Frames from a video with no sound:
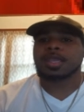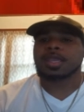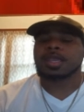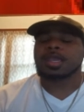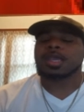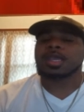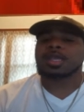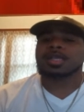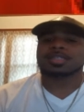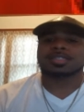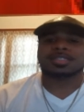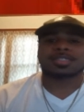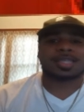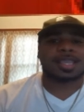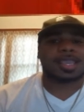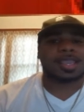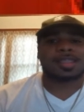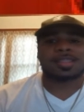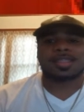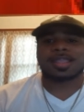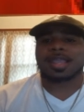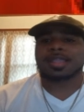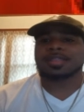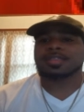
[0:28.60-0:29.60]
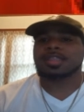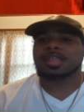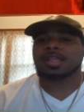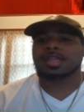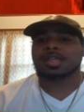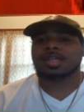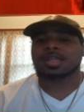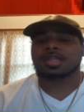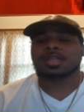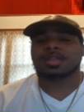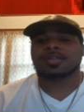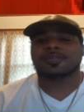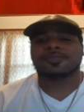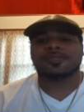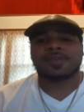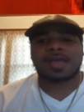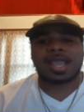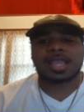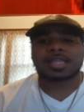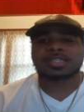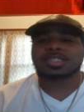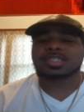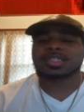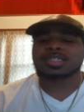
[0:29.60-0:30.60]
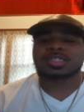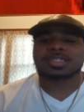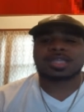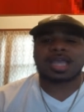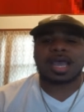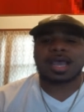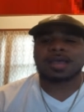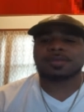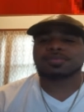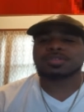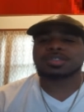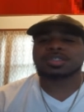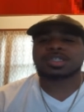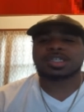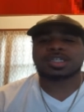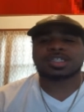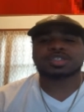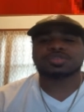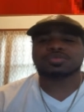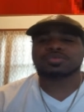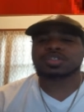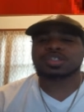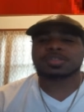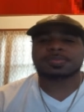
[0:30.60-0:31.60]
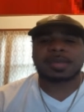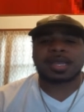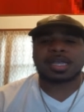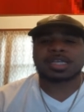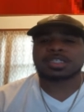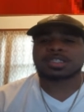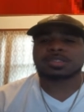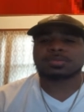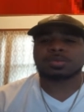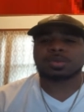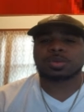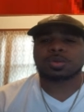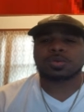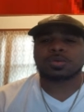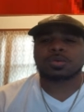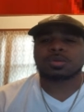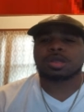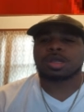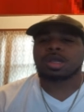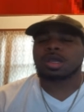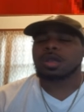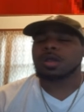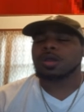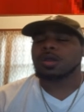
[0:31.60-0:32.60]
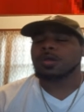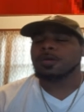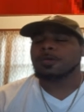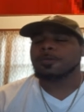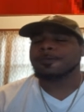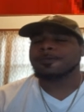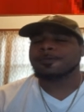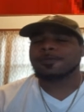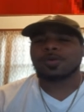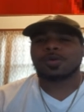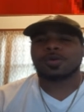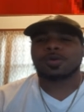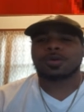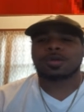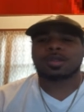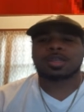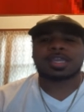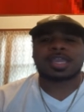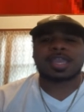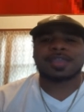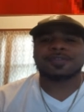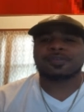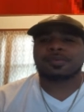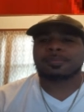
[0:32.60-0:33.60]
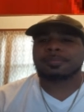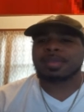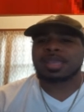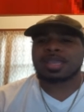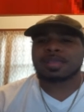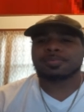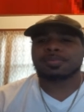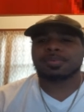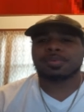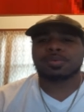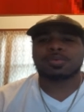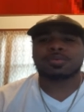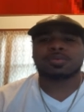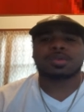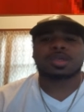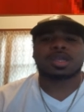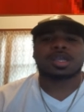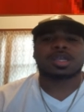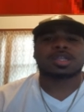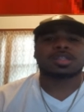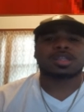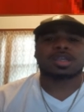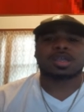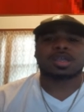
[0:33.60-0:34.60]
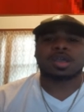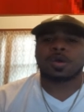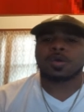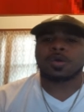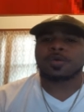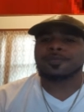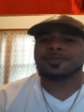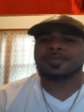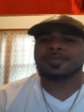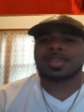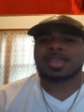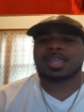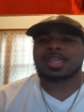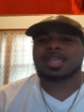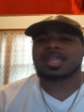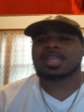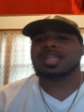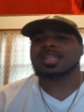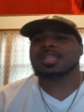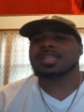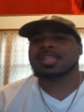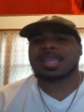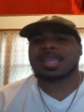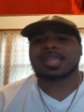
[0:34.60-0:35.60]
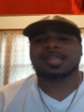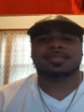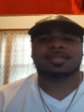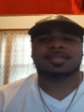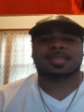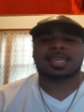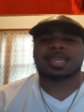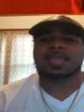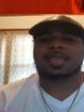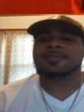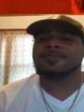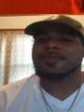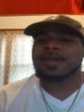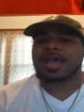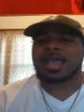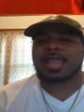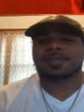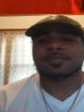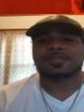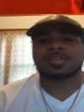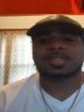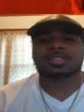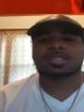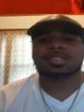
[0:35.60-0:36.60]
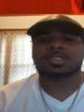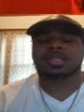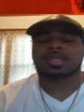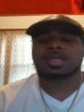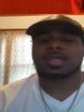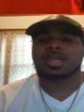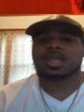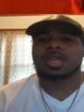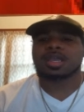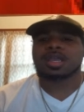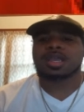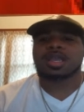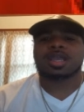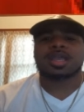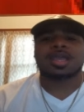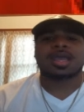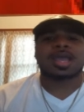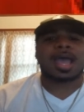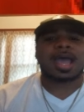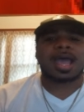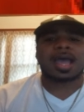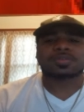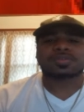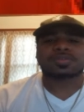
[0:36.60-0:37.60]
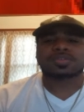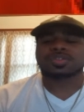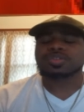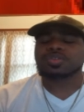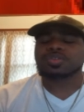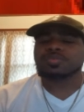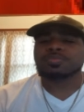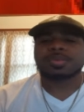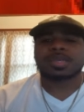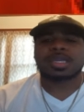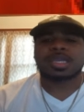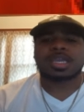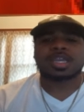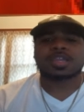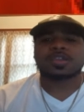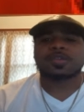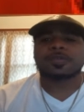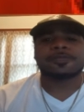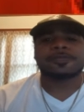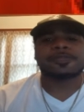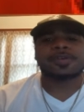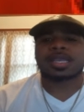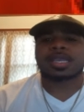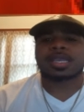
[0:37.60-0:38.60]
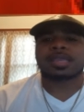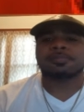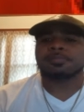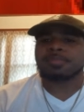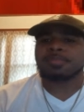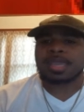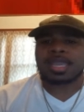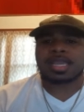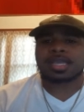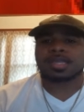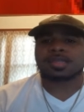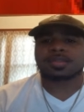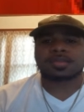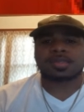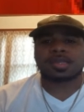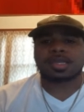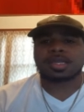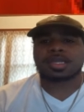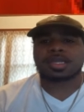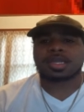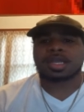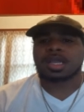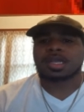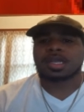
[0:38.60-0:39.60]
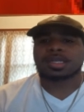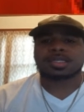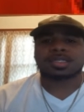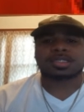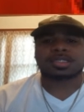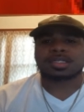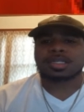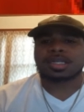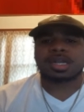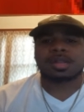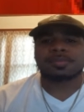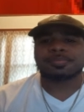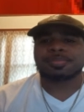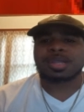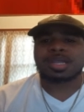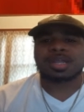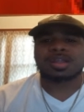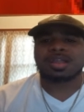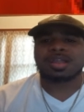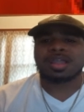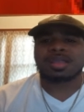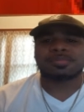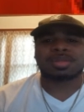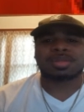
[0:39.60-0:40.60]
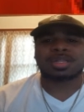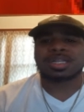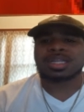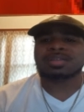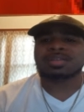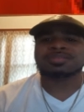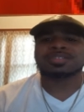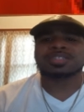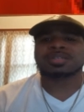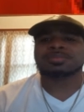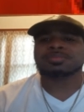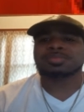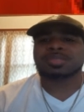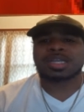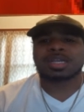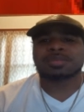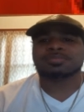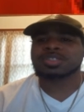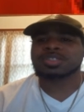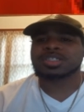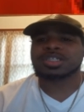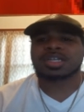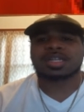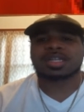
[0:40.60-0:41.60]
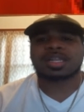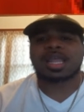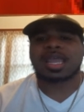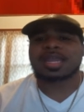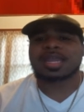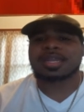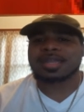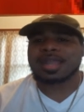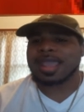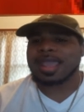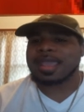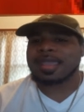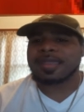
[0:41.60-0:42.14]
saying that the 5G towers is responsible for giving people the COVID-19 virus. How stupid can you fucking be, son, to sit up here and believe some dumb shit like that?